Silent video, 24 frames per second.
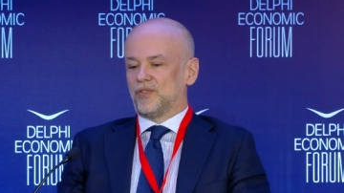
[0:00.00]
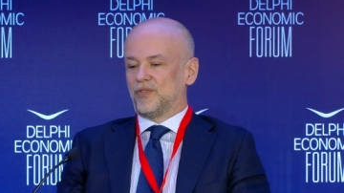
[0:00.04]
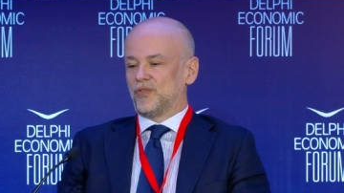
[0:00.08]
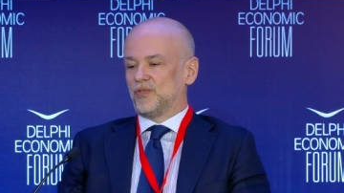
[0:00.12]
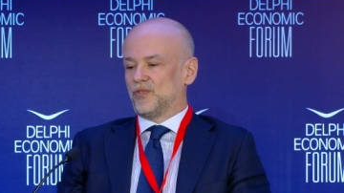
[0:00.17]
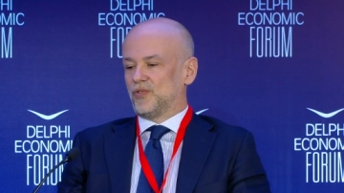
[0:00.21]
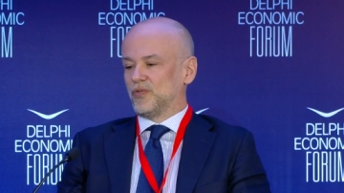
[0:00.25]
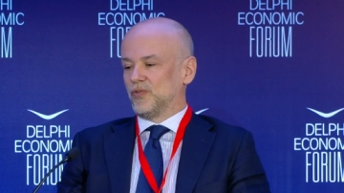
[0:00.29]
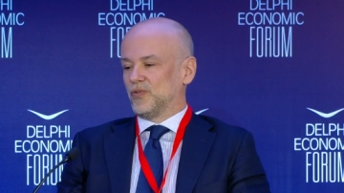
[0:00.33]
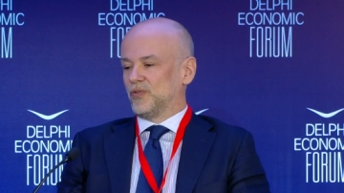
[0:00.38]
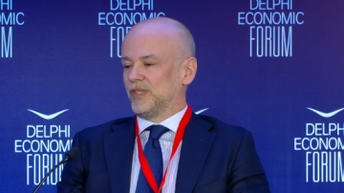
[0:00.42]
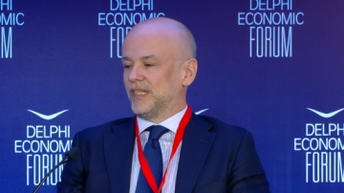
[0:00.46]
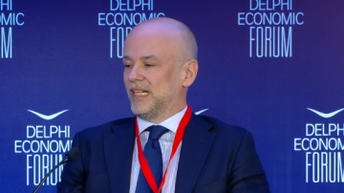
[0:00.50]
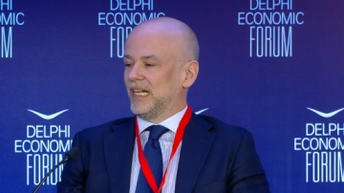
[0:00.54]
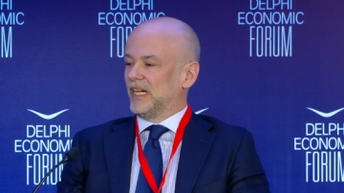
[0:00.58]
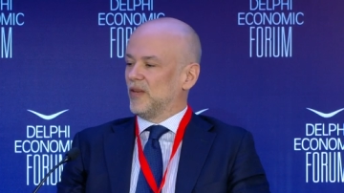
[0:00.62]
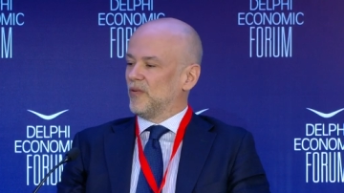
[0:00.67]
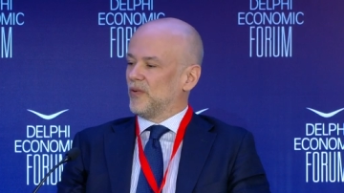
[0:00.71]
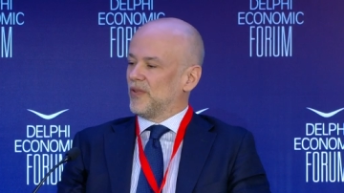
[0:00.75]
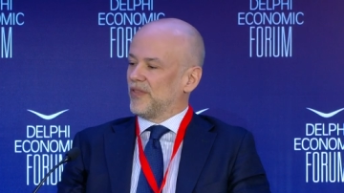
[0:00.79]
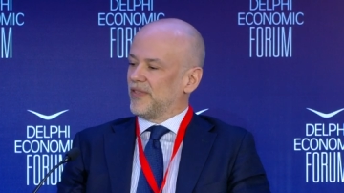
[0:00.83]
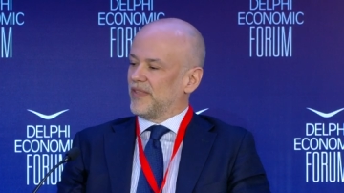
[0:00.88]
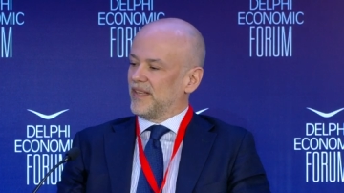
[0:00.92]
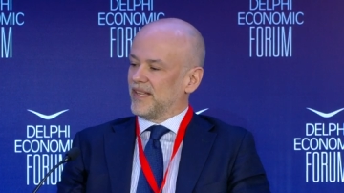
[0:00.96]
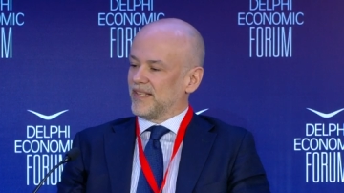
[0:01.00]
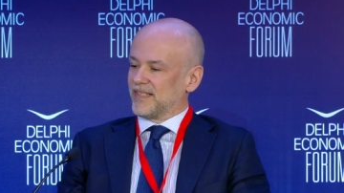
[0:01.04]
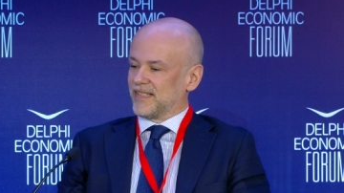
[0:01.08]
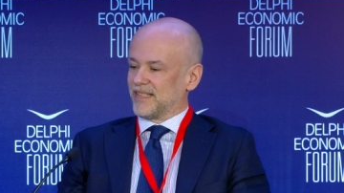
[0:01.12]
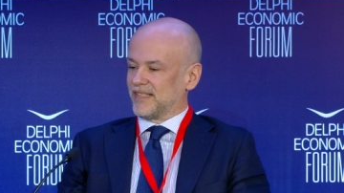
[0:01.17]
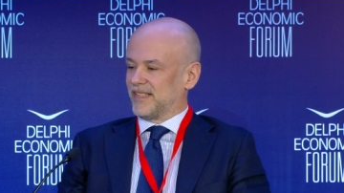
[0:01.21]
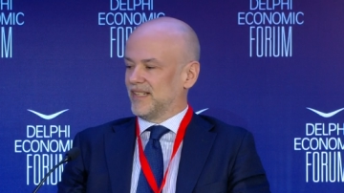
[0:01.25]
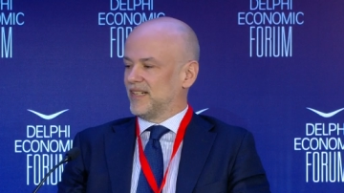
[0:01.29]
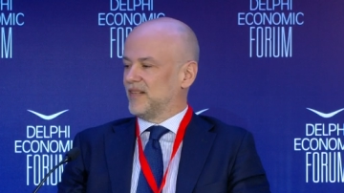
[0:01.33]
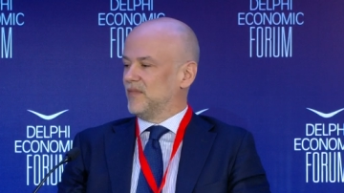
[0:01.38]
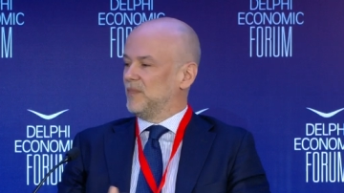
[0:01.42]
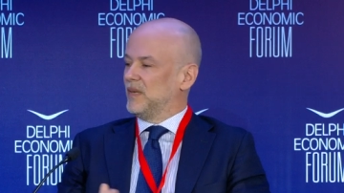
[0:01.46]
to, to deal with the
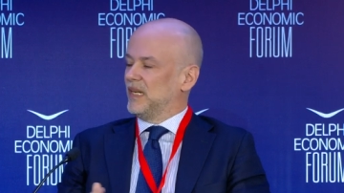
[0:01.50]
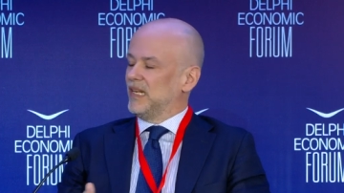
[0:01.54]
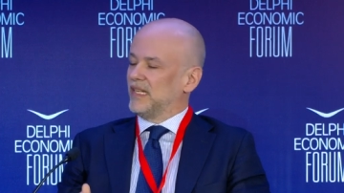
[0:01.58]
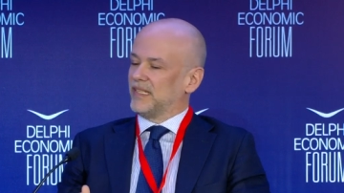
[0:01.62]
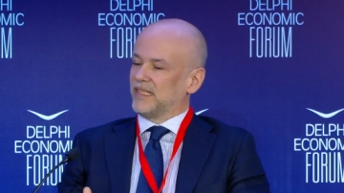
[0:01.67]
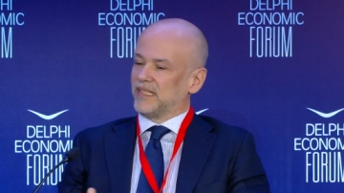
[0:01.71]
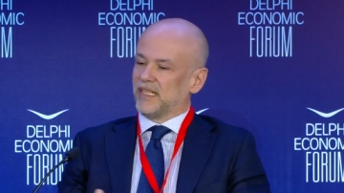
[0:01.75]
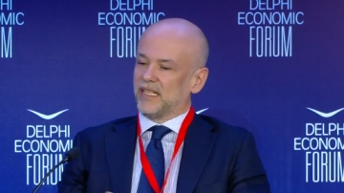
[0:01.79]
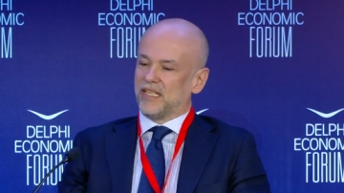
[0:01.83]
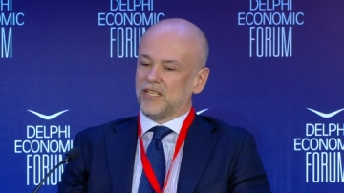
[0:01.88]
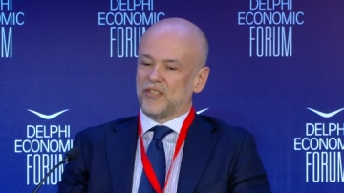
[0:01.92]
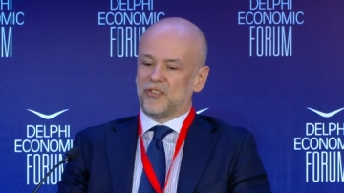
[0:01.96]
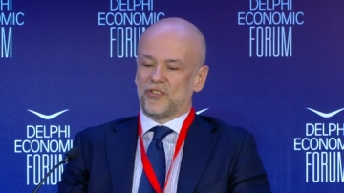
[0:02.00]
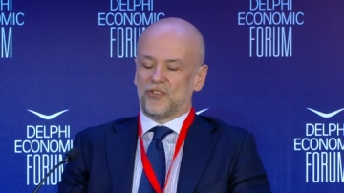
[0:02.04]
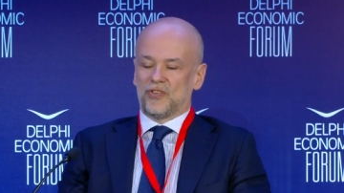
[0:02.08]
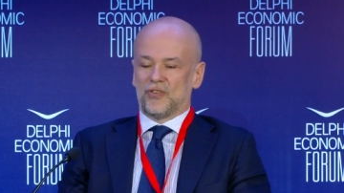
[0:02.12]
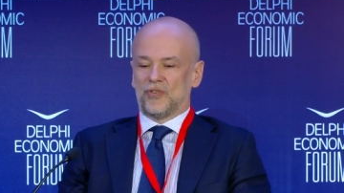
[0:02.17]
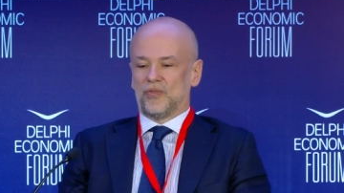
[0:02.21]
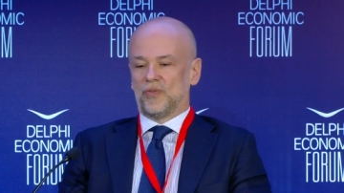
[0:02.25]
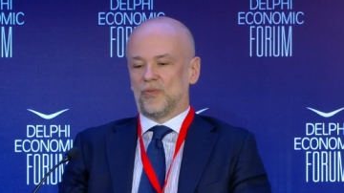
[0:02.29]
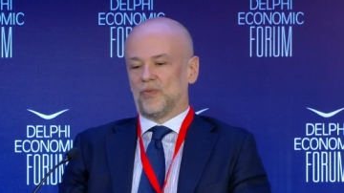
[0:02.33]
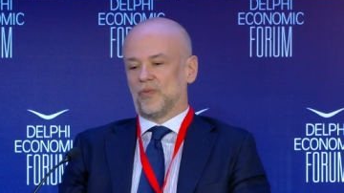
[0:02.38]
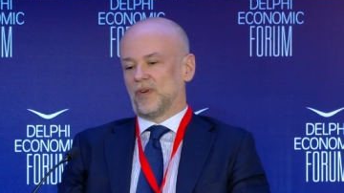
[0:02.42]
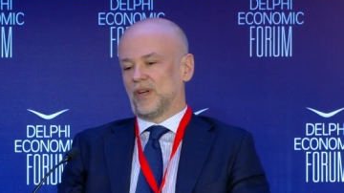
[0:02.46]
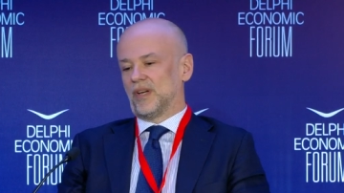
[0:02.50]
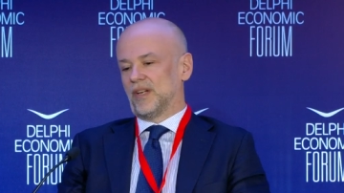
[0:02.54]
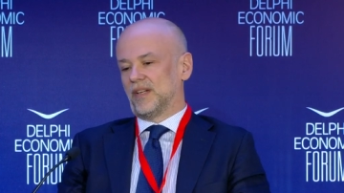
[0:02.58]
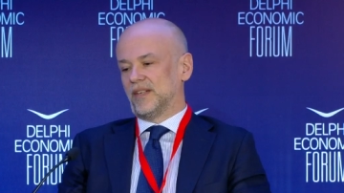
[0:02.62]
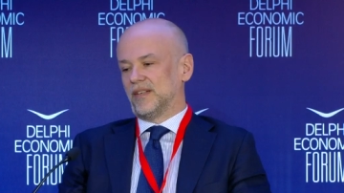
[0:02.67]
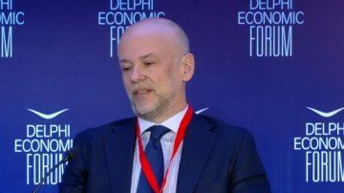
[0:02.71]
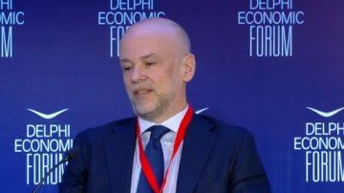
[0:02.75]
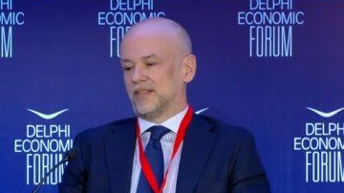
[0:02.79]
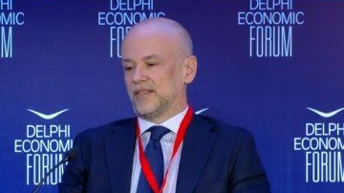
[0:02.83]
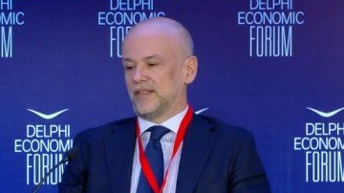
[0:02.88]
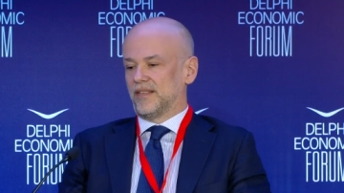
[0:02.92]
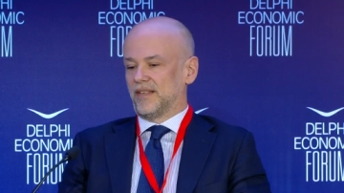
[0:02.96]
sustainability issue
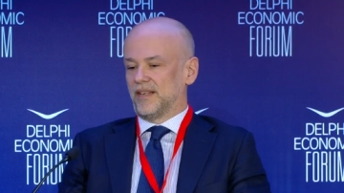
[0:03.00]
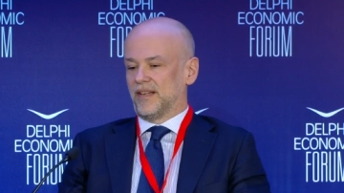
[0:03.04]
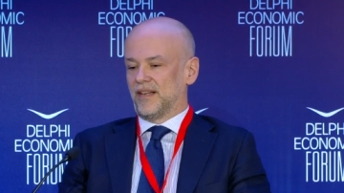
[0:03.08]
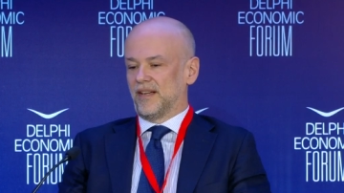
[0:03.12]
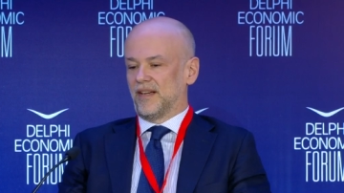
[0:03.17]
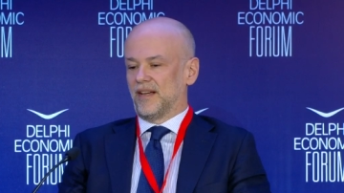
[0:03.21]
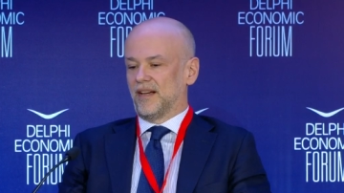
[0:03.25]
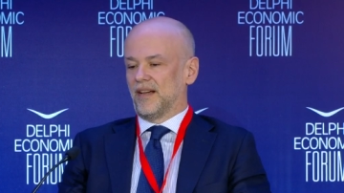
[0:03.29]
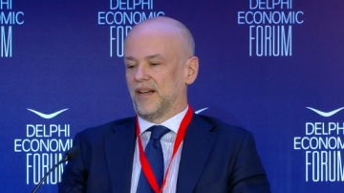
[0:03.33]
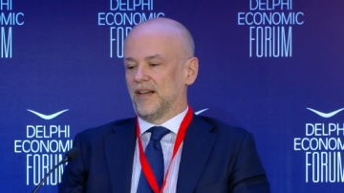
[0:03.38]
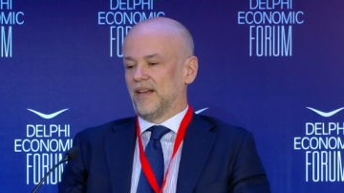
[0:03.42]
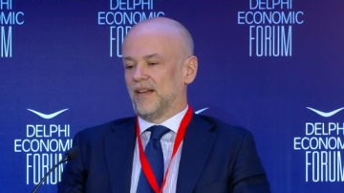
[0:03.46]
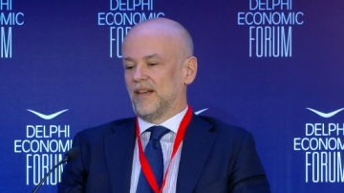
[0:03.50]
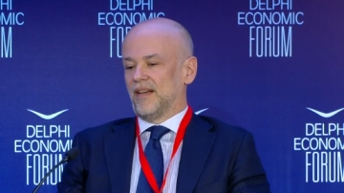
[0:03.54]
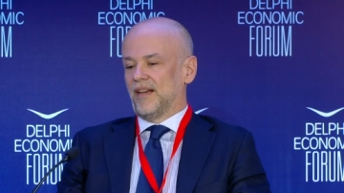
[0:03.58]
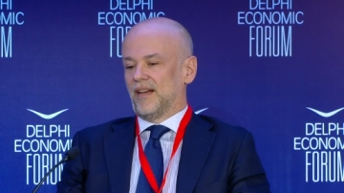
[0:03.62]
and uh,